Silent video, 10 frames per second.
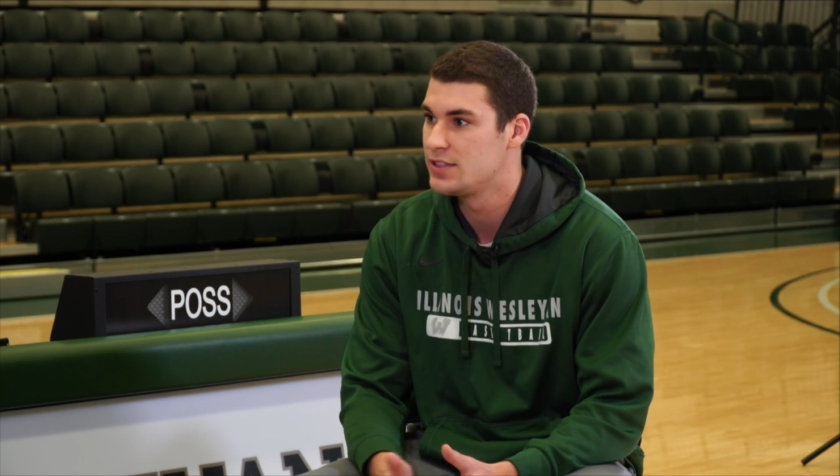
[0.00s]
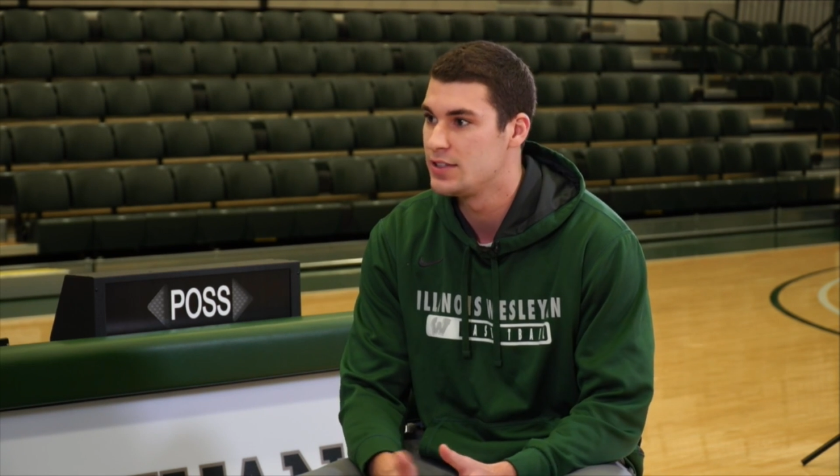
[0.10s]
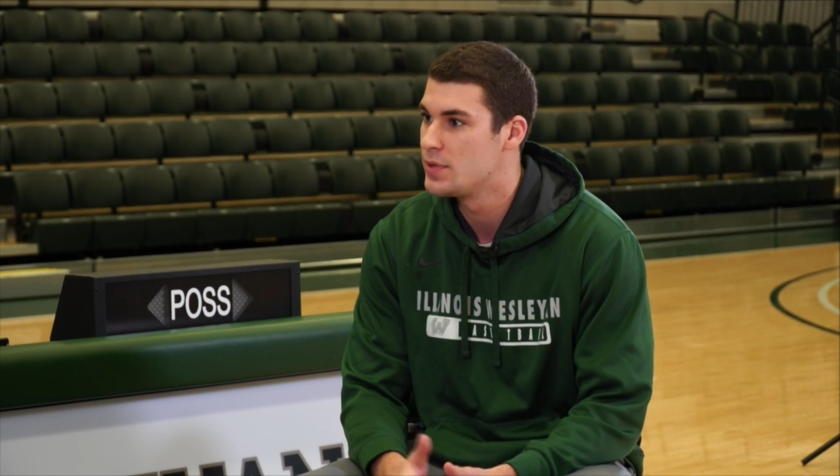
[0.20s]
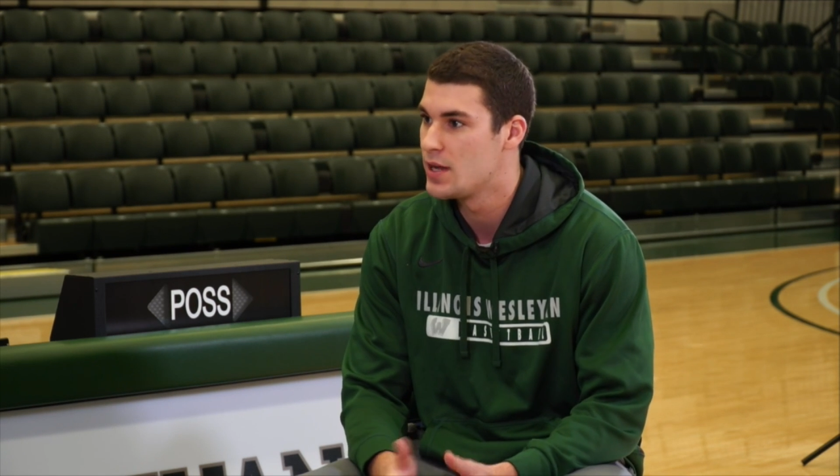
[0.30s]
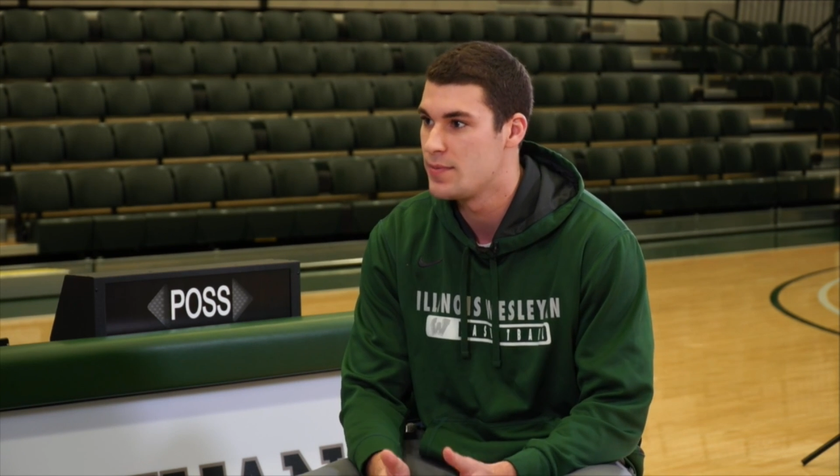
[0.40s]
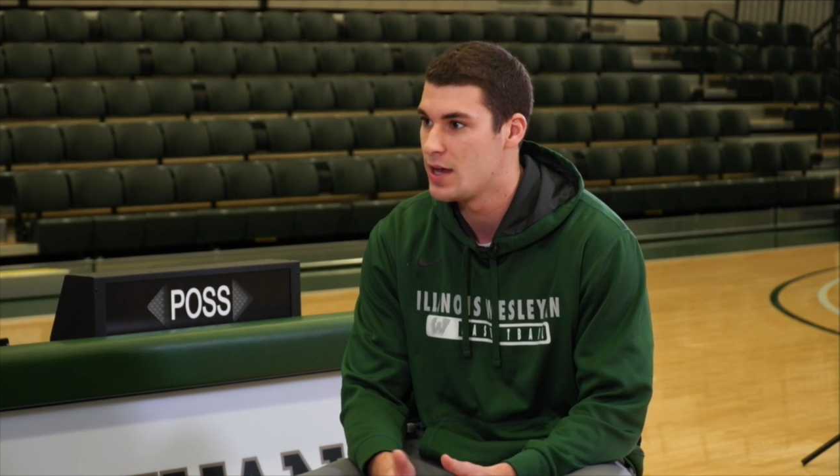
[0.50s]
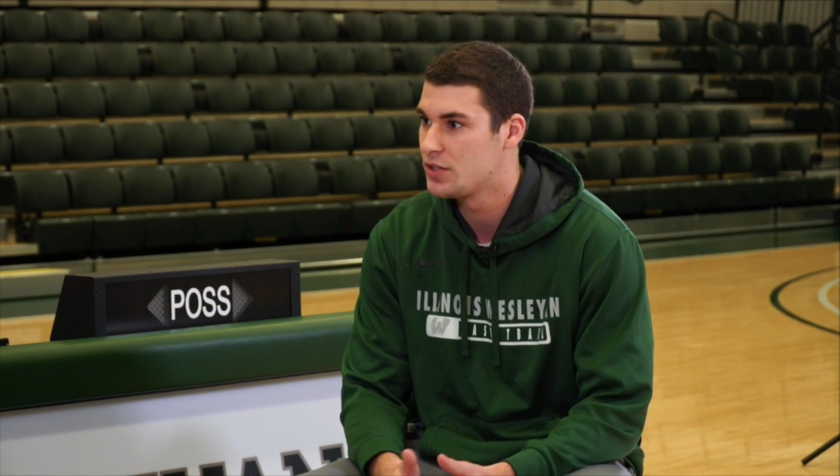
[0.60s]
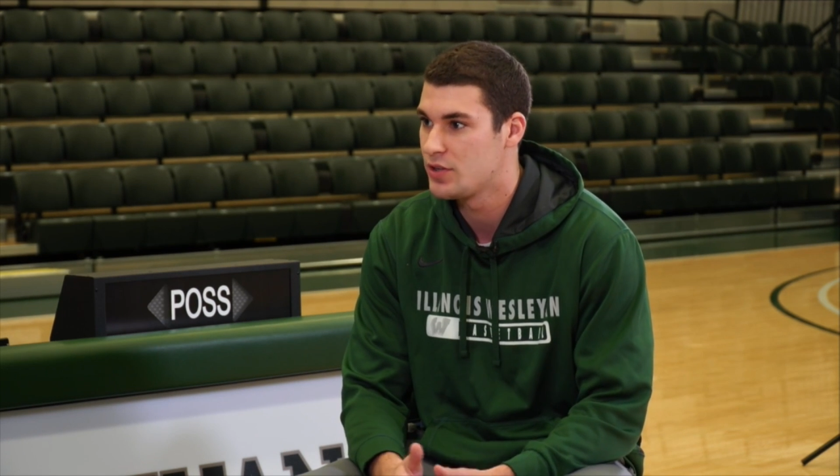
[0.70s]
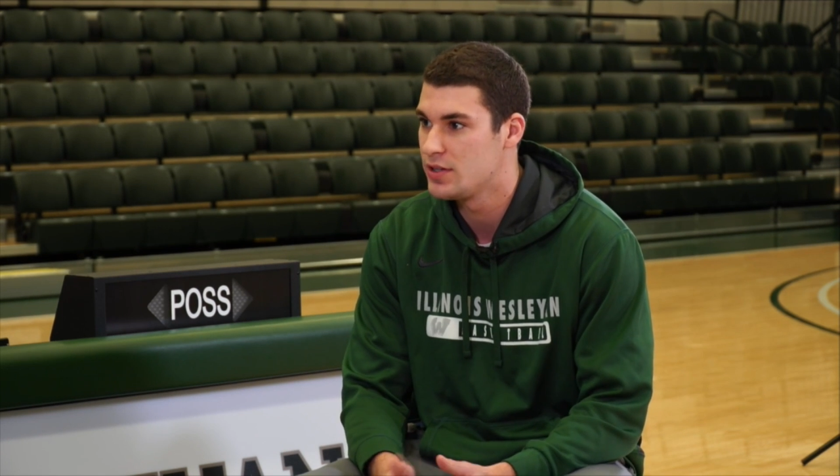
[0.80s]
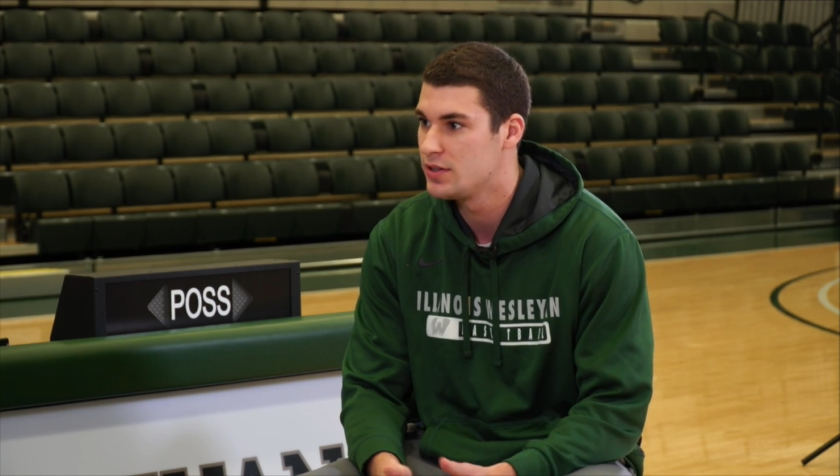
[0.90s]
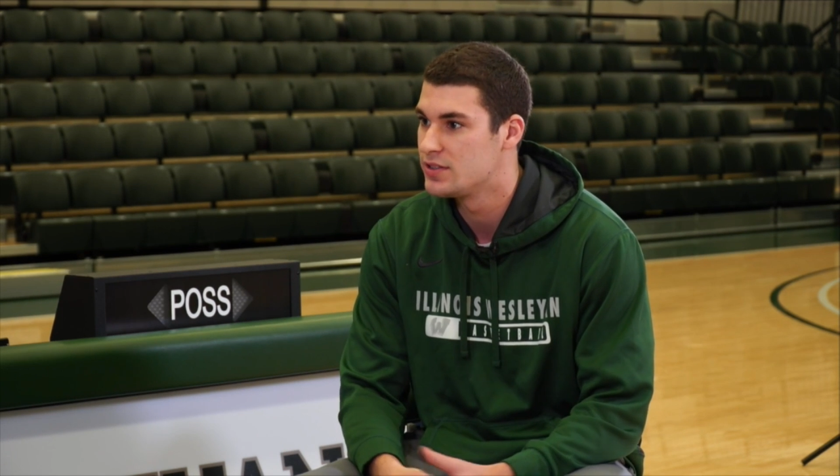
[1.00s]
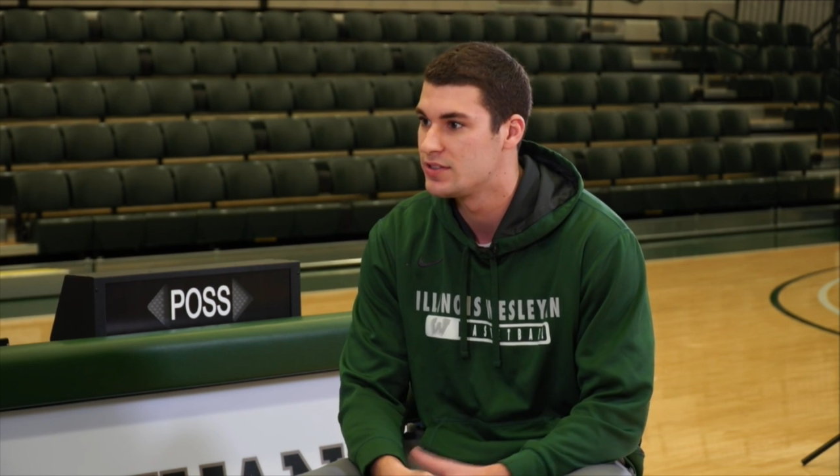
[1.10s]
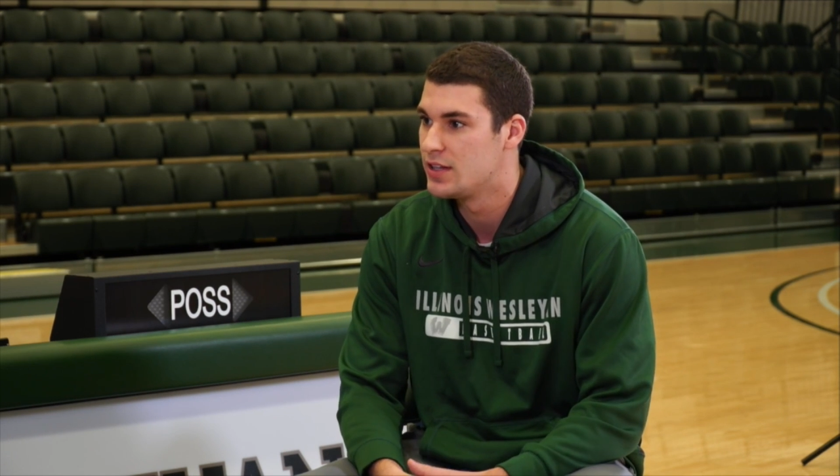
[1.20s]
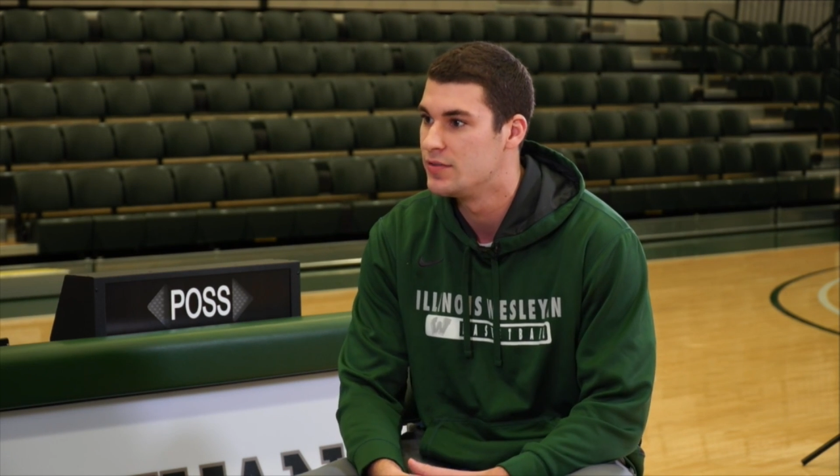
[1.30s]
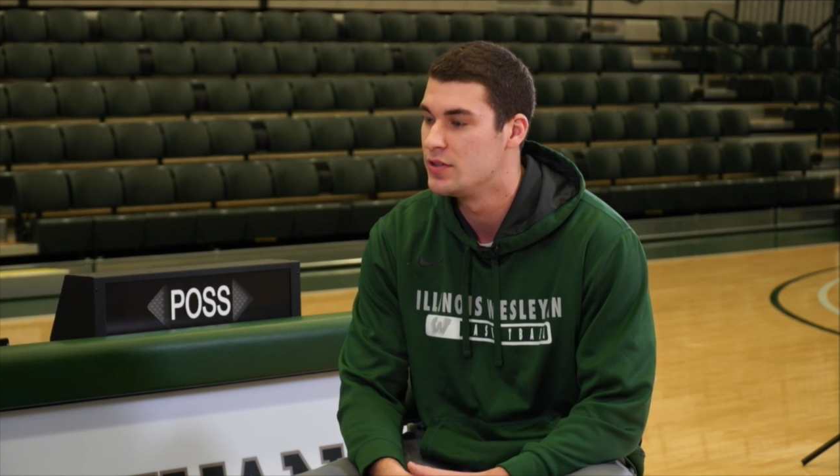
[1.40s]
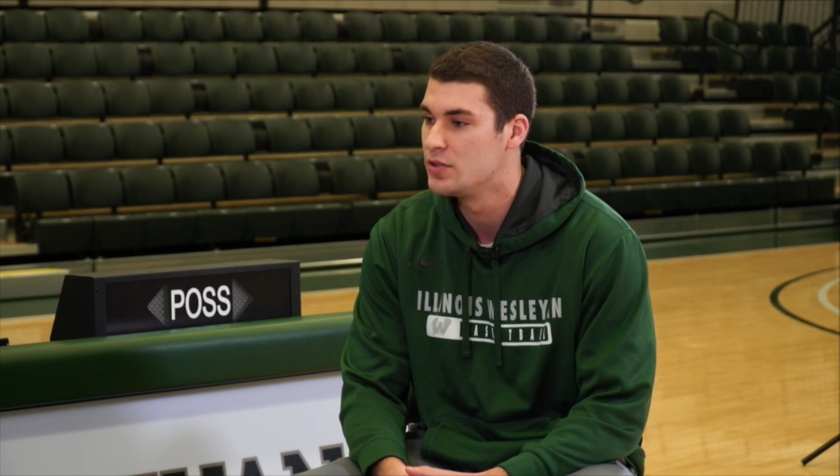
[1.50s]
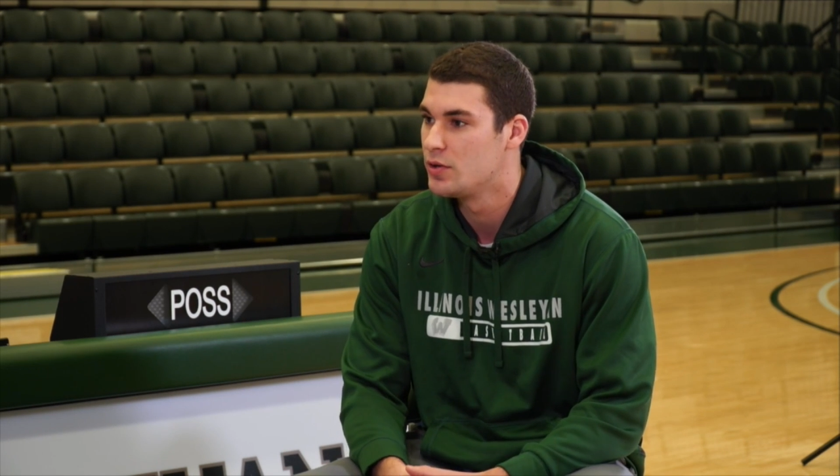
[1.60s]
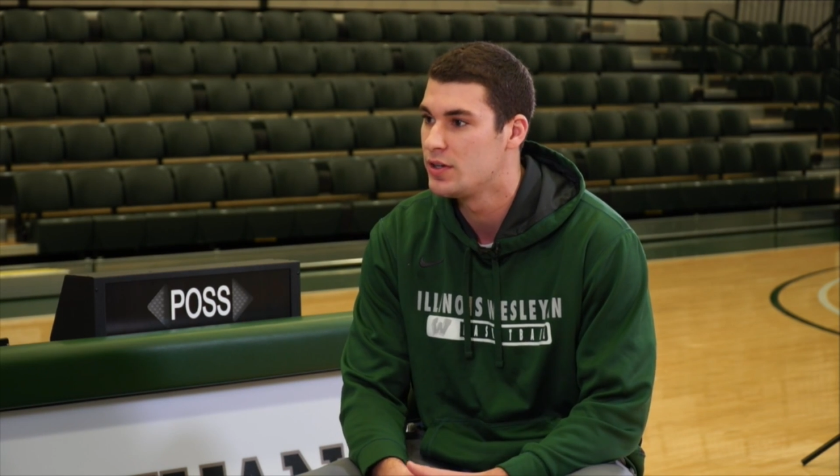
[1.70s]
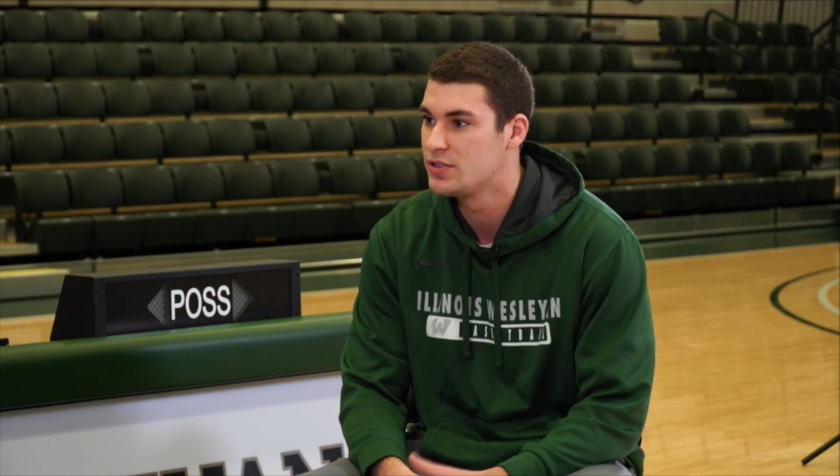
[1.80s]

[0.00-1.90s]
CPA pass rate in the state of Illinois,